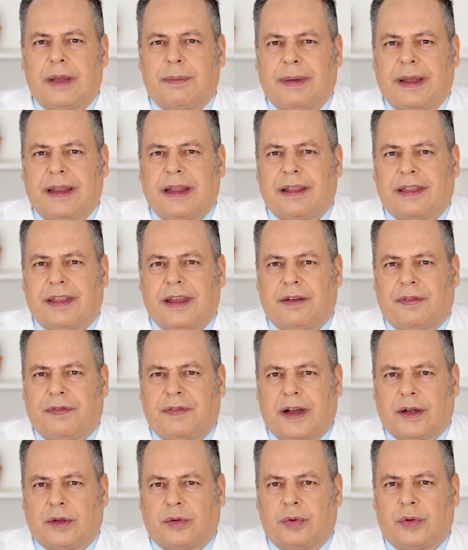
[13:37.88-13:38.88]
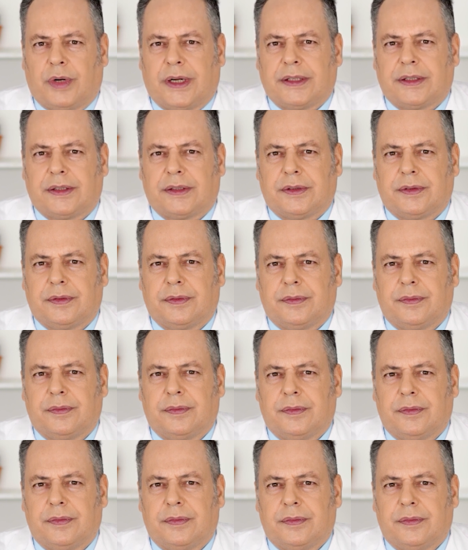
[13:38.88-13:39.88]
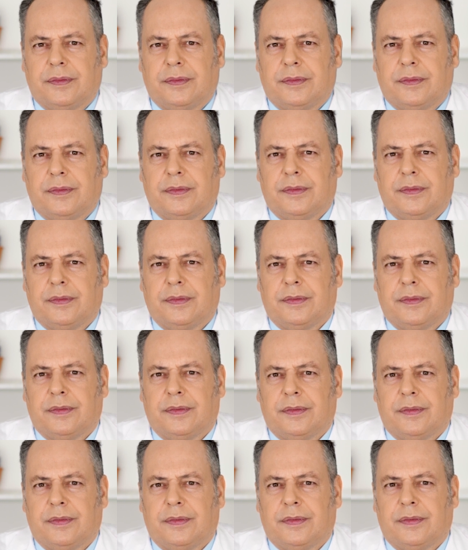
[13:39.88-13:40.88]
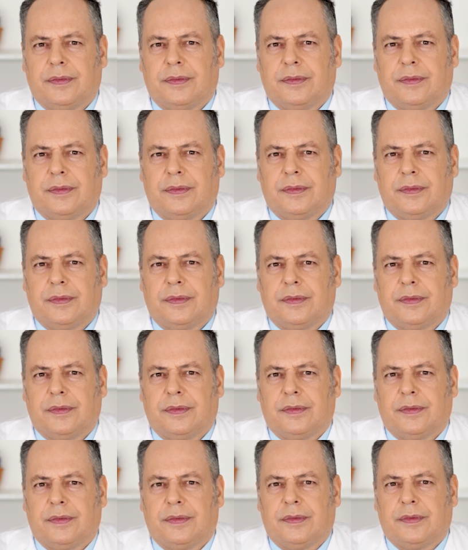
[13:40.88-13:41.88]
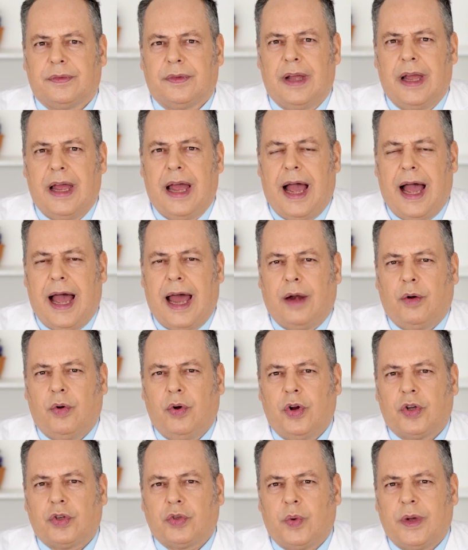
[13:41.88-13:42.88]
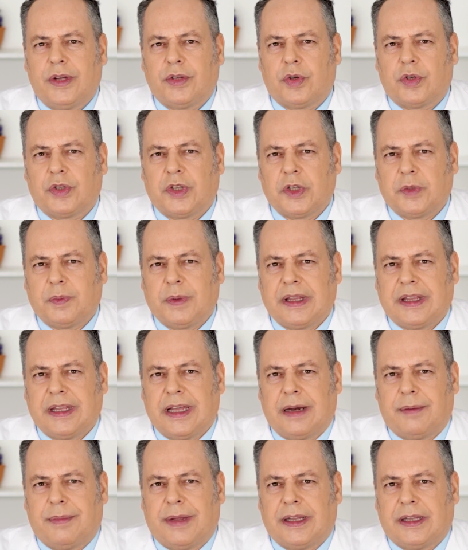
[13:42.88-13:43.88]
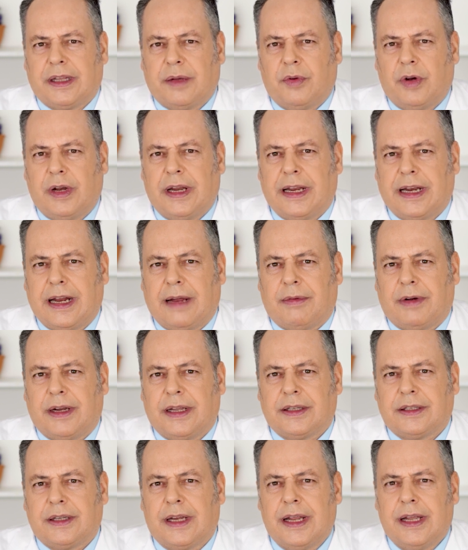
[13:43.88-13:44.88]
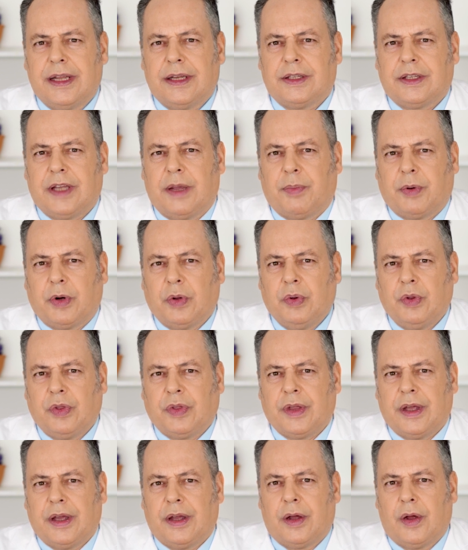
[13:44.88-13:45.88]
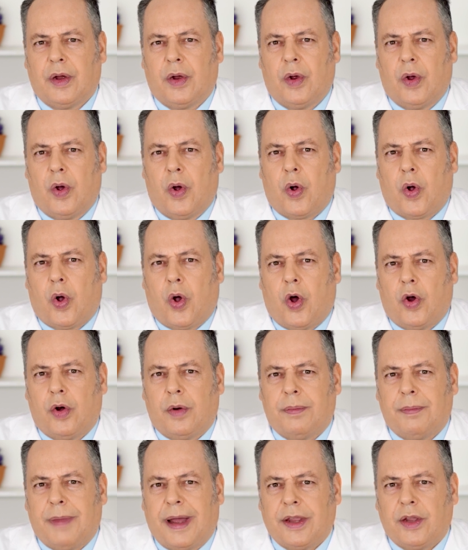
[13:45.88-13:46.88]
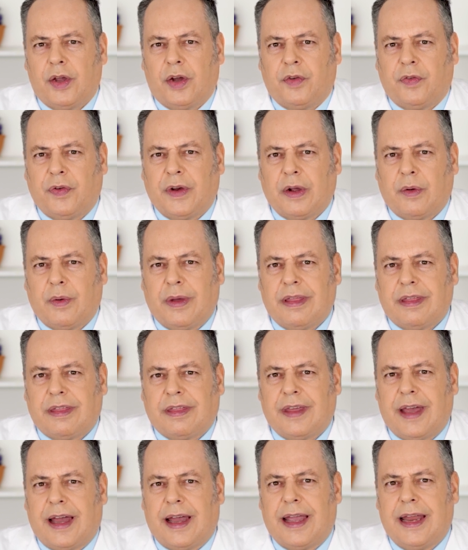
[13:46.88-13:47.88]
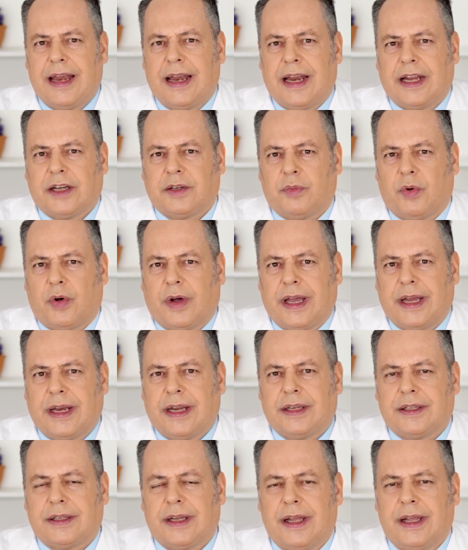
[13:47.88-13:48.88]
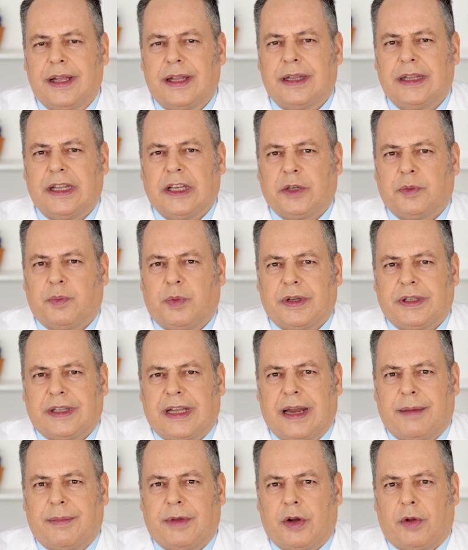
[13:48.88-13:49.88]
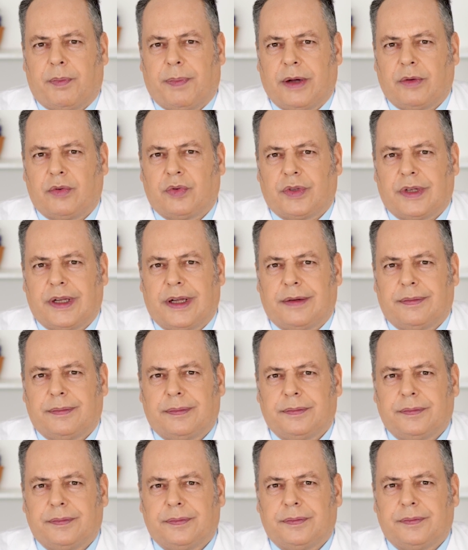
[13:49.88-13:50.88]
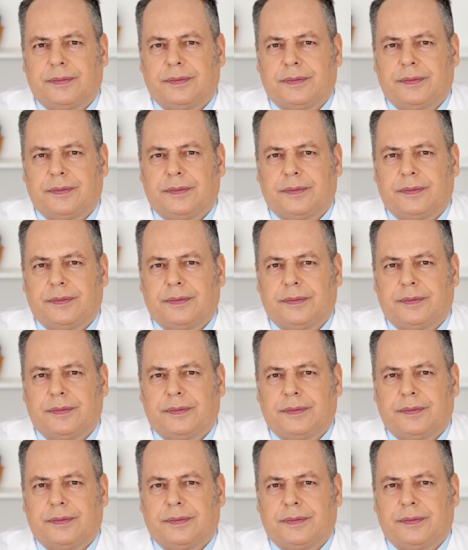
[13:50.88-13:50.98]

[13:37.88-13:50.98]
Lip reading: If you have questions, ask them in the comments area. On this topic and many others we'll talk about in the channel and in the videos that we'll publish. So, if you're interested, don't miss our next videos.